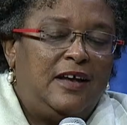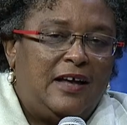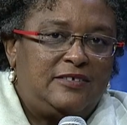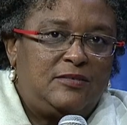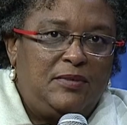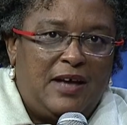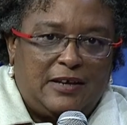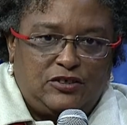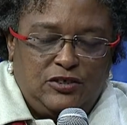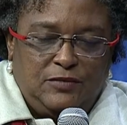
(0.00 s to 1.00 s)
there has to be
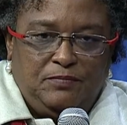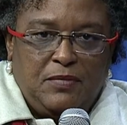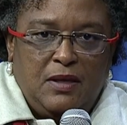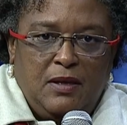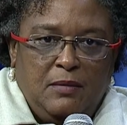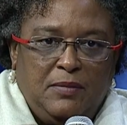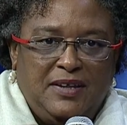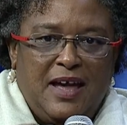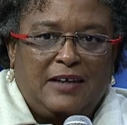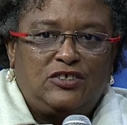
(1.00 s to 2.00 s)
action. But
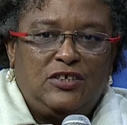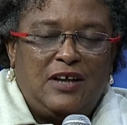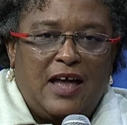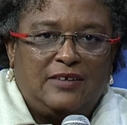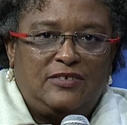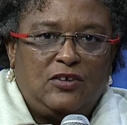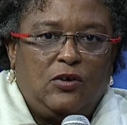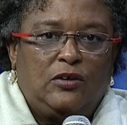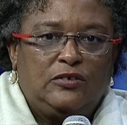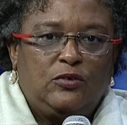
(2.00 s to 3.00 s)
the action has to
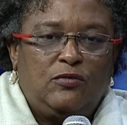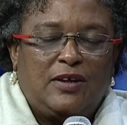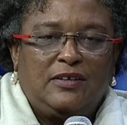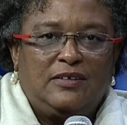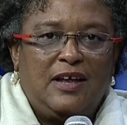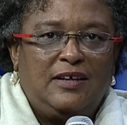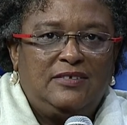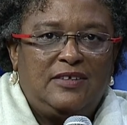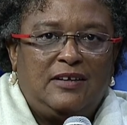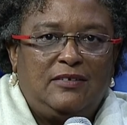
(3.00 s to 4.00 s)
also
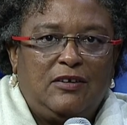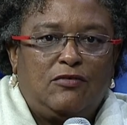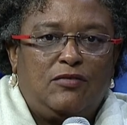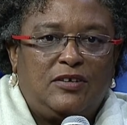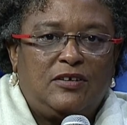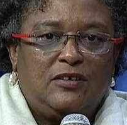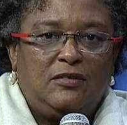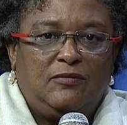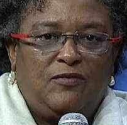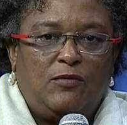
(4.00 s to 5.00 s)
recognize that the
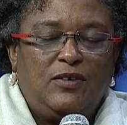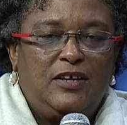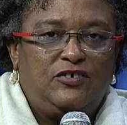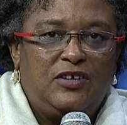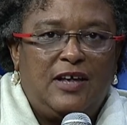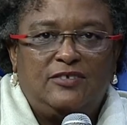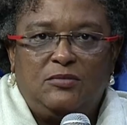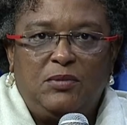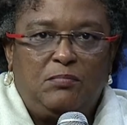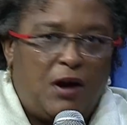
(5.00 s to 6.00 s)
critical foundation has to
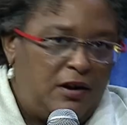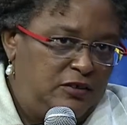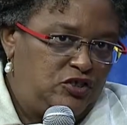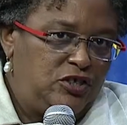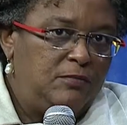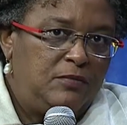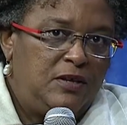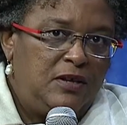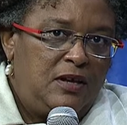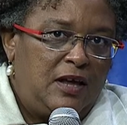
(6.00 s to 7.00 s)
be partnership
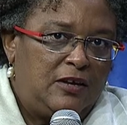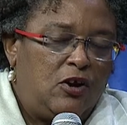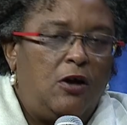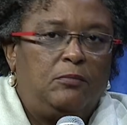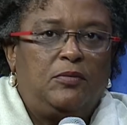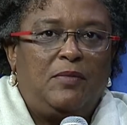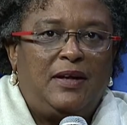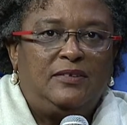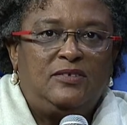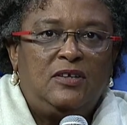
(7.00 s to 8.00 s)
and
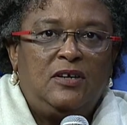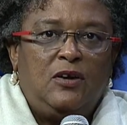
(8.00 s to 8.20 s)
compromise.